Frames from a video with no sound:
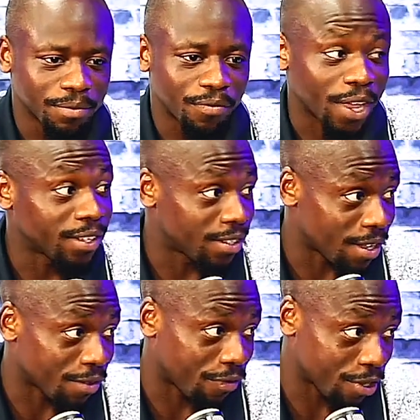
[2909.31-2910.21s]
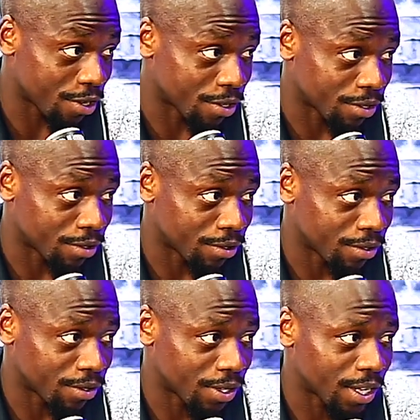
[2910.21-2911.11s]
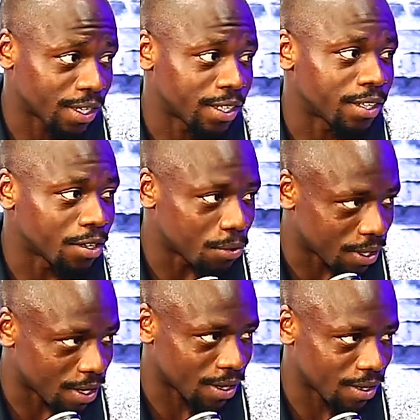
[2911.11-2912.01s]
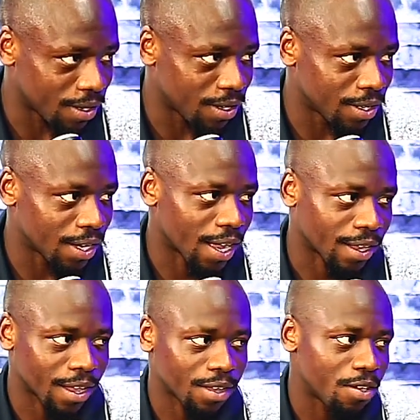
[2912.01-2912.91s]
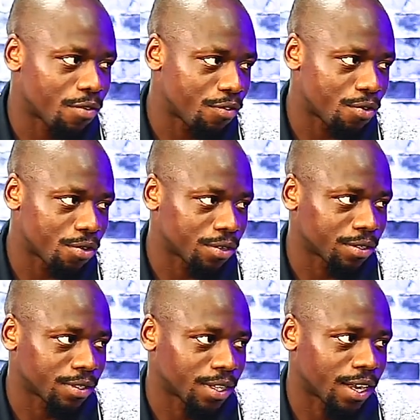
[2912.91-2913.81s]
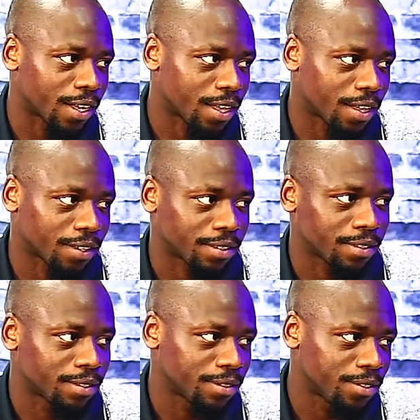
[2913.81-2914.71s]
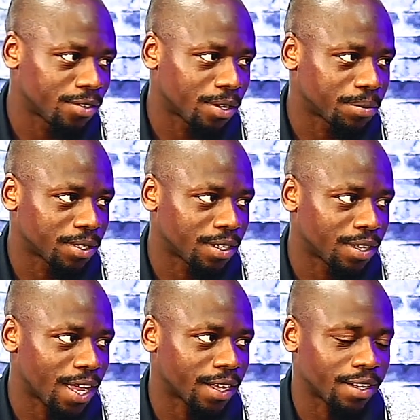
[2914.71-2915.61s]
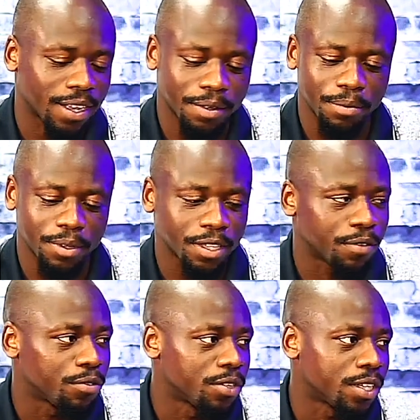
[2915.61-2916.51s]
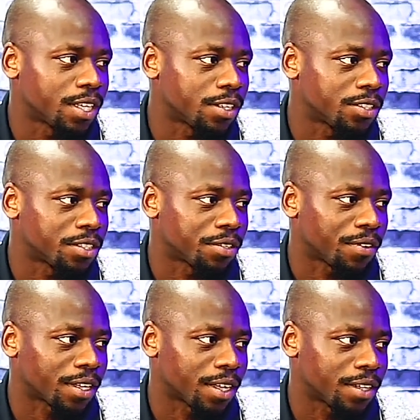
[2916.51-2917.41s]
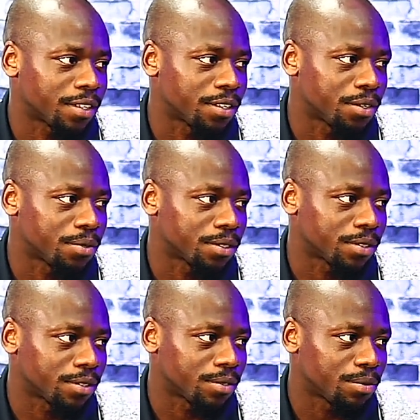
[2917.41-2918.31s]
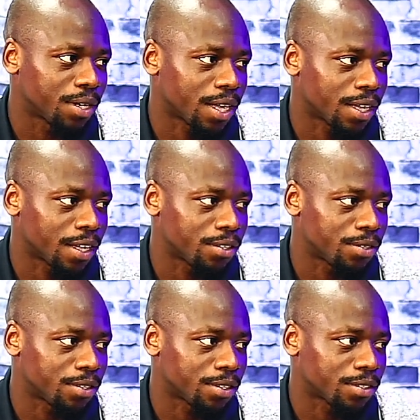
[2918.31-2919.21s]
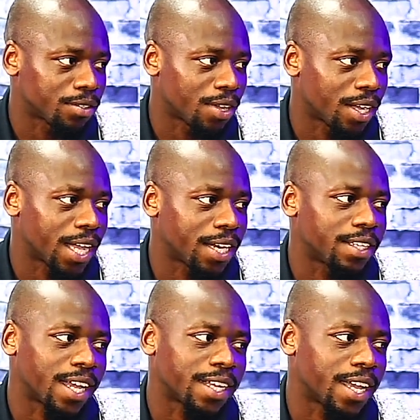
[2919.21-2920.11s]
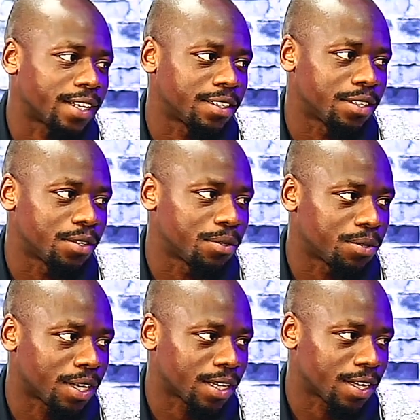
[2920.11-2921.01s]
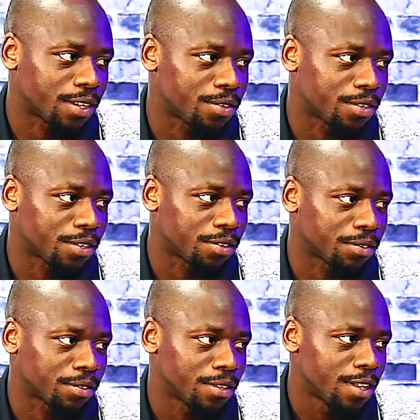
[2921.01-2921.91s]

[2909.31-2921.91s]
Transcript: face that fear, and deal with that, then I can't go forward and I can't, you know what I'm saying? How can I give you good energy if I can't deal with what I got going on? So I gotta I gotta deal with what I got going on